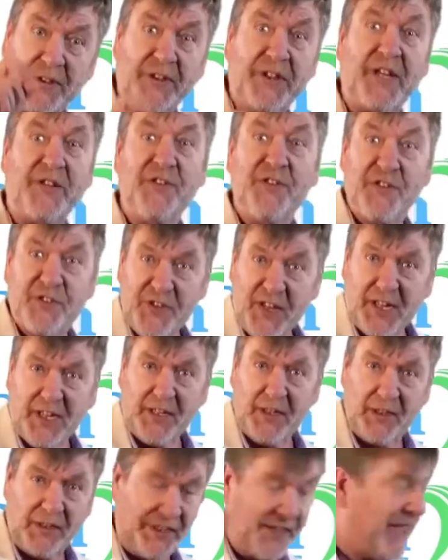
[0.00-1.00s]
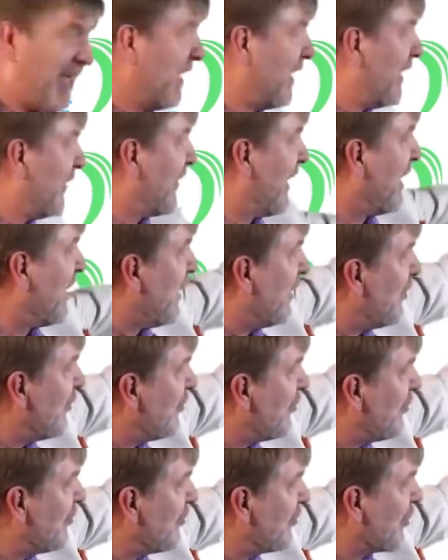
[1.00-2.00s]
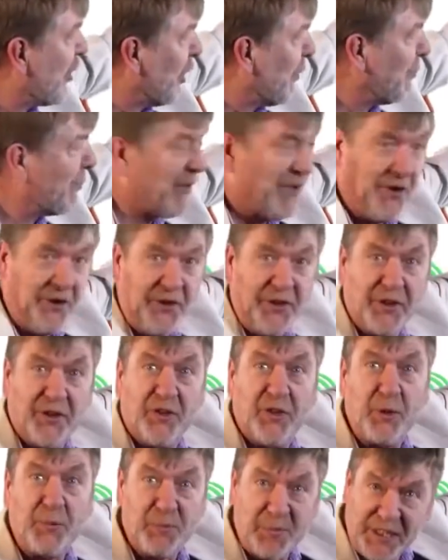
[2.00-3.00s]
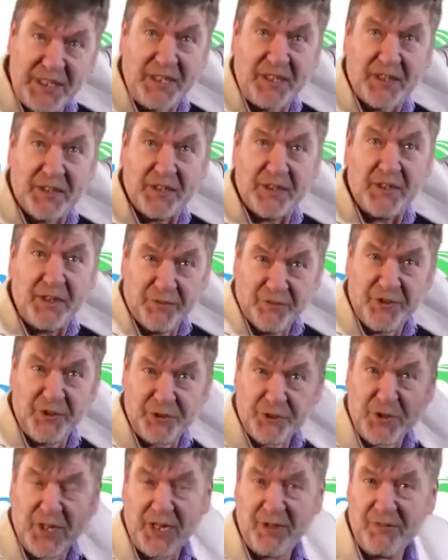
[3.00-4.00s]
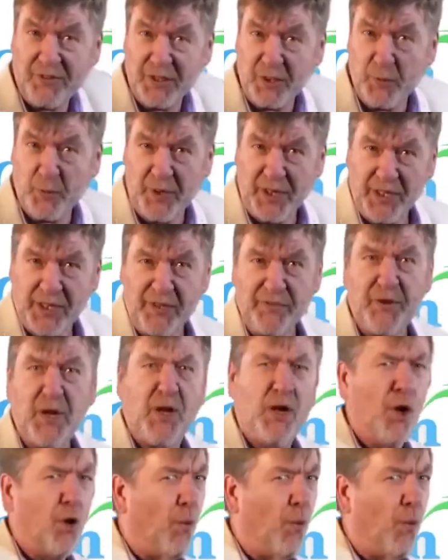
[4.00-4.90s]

And secondly, they sharpen the peak of the traveling wave.